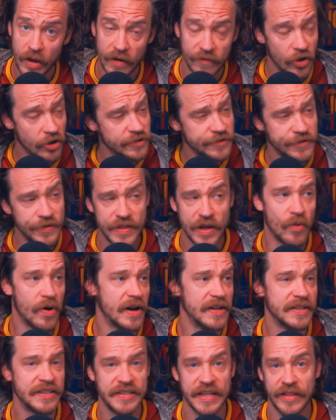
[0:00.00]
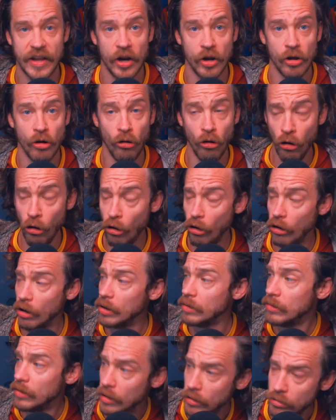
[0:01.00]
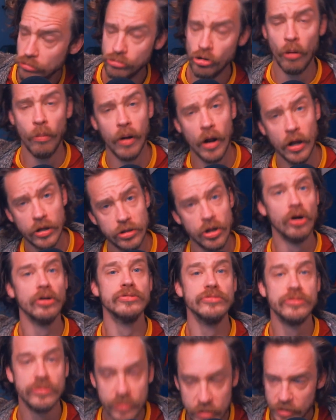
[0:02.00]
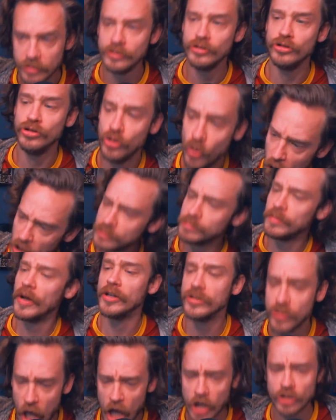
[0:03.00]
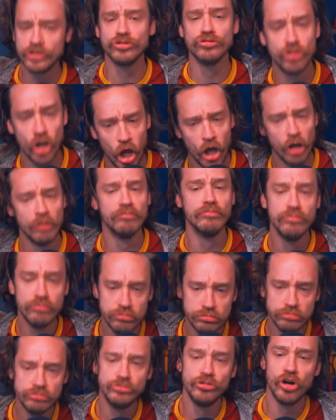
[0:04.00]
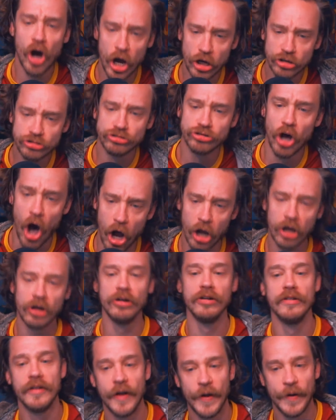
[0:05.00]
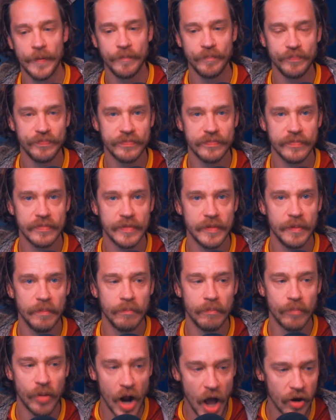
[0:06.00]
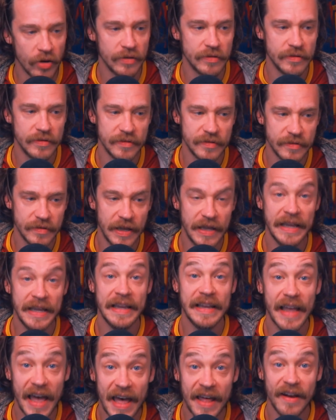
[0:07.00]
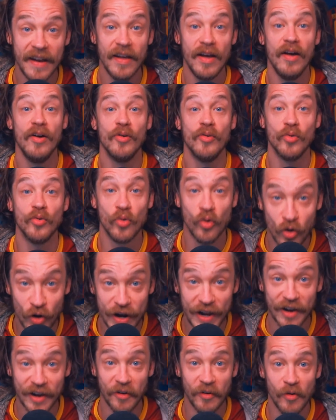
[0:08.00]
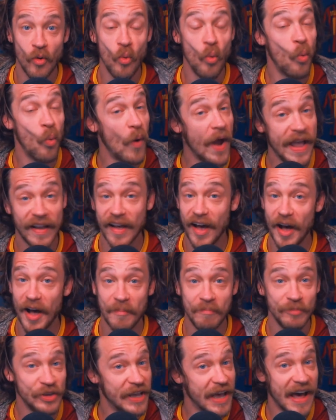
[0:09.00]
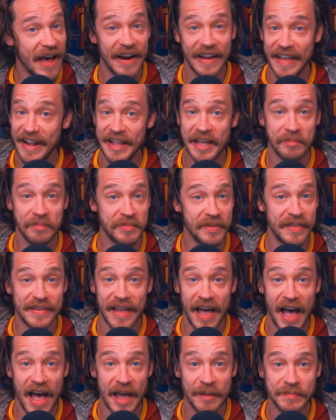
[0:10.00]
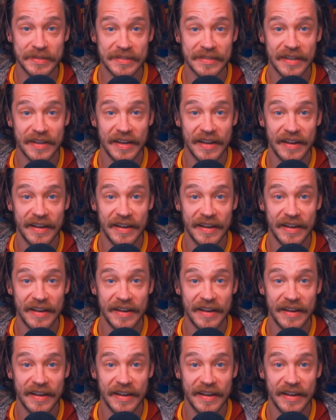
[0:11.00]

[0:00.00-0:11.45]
Those of you that want to sit there and go, "Oh, nobody knows U.S. men's national team. You guys suck." Bro, get real. Wake up. You got to get hip to the times.